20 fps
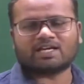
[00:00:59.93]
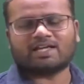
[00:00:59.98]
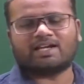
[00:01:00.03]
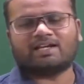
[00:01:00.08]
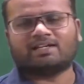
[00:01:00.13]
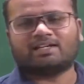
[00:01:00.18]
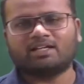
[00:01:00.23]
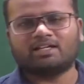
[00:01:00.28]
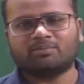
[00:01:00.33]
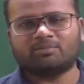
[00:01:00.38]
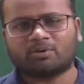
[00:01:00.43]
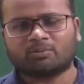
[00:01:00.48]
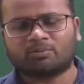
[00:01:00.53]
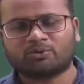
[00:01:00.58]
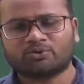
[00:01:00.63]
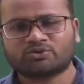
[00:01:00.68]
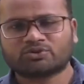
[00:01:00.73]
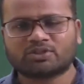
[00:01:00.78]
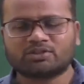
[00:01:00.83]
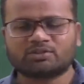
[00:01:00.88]

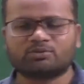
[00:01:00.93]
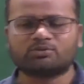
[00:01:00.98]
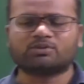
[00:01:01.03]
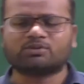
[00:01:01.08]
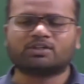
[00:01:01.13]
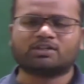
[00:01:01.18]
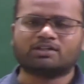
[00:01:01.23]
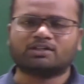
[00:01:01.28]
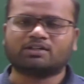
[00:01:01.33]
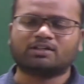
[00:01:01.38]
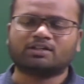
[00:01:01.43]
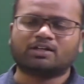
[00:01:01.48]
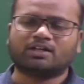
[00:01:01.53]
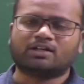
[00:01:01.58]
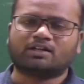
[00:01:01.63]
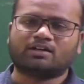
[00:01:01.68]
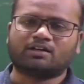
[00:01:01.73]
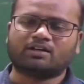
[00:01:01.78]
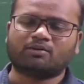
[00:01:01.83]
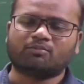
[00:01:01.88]
proportional to the
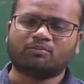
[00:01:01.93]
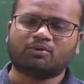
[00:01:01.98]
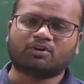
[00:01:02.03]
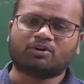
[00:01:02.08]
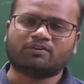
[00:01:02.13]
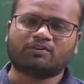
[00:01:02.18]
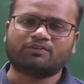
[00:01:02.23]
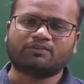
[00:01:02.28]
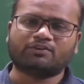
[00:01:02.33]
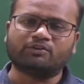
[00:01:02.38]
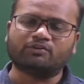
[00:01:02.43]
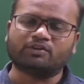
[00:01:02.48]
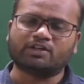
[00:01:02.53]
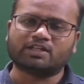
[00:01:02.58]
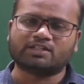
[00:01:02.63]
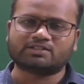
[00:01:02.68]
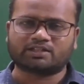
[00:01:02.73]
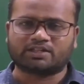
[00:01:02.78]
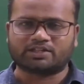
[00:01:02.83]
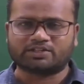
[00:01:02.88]
number of nucleus
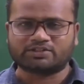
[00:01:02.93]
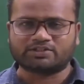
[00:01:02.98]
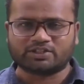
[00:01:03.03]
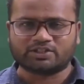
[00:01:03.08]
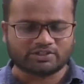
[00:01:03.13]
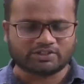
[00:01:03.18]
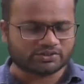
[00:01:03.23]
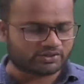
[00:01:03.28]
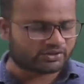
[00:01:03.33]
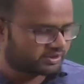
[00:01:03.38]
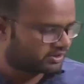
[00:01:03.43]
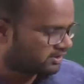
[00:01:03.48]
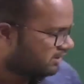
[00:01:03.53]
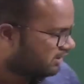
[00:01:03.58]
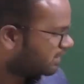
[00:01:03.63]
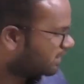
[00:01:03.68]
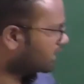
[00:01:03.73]
unchanged. That